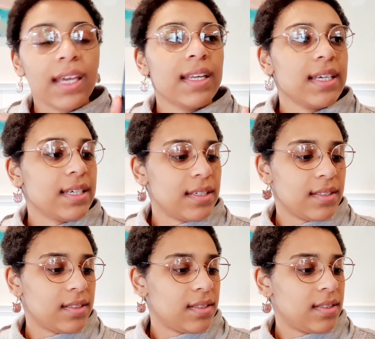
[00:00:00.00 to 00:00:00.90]
It
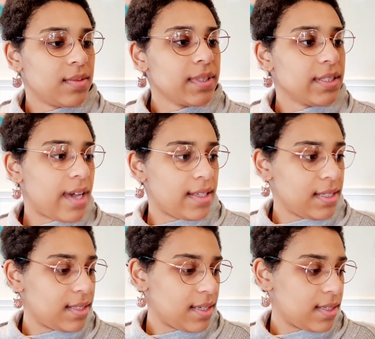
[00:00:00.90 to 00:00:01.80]
is, what size
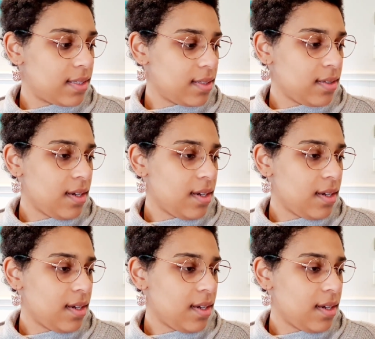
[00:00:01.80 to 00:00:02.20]
is this?